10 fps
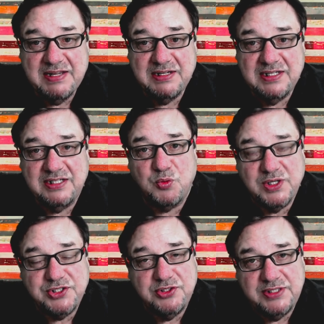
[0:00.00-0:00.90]
you know,
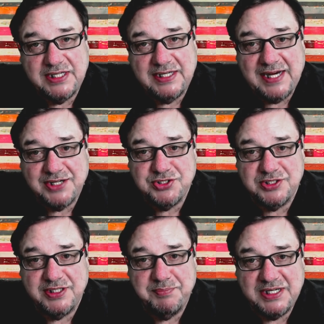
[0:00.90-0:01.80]
what you did
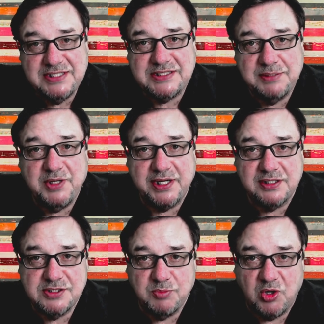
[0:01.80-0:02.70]
actually may seem like a
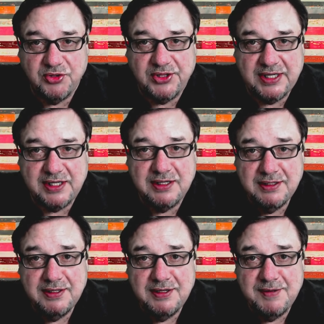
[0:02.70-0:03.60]
small thing,
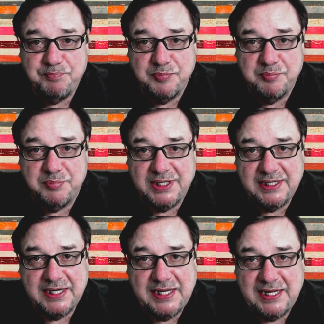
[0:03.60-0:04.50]
but
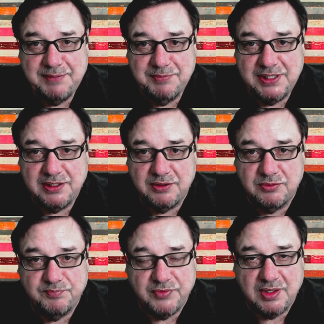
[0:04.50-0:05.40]
it came at a
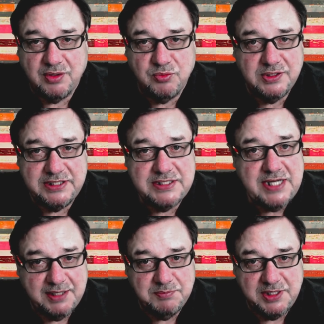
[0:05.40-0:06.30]
a really
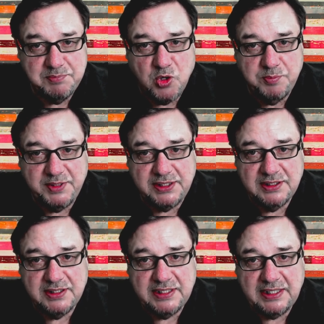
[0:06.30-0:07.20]
timely moment,
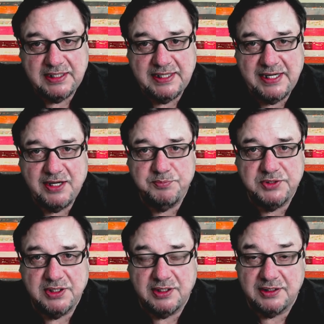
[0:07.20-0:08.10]
and it helped
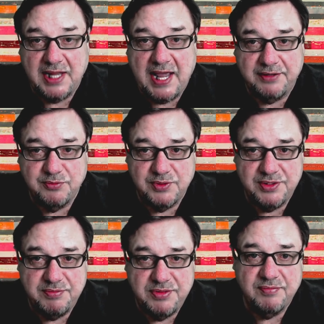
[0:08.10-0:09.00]
a lot with
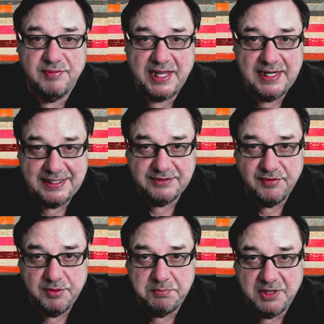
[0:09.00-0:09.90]
that end of
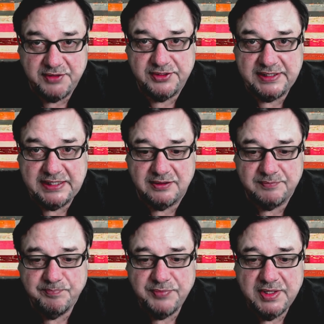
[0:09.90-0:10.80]
the month deal.
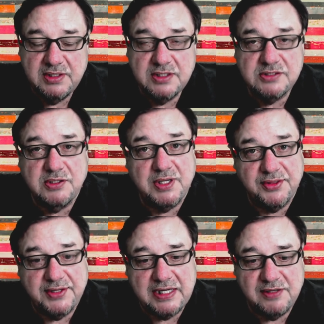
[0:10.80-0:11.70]
So I want to
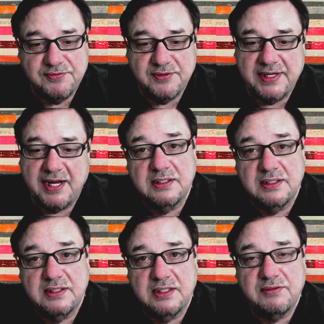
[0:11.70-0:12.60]
thank you for that.
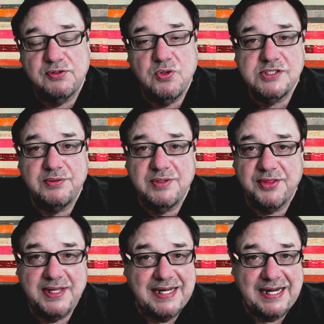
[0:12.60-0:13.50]
And of course, I want to
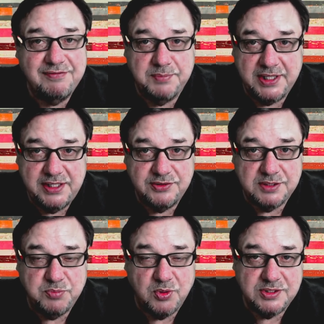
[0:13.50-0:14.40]
thank everybody who
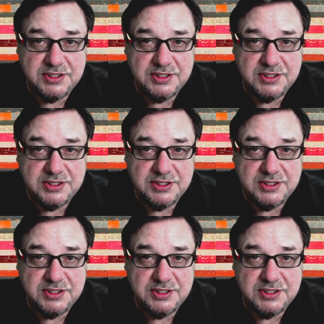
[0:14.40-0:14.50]
supports the